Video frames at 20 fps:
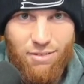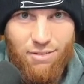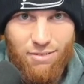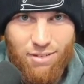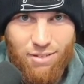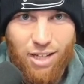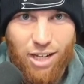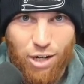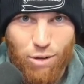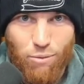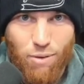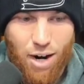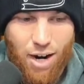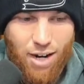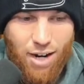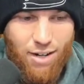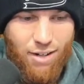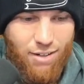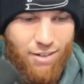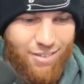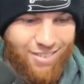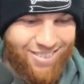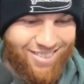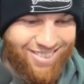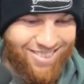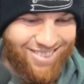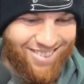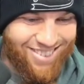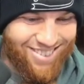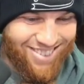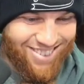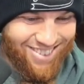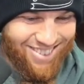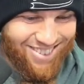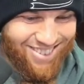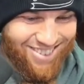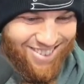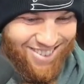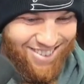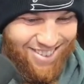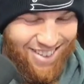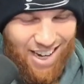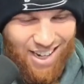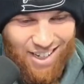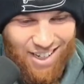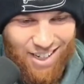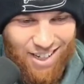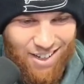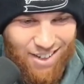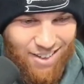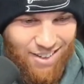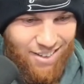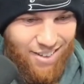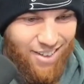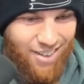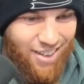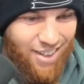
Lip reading: Get it right. Kind of kidding.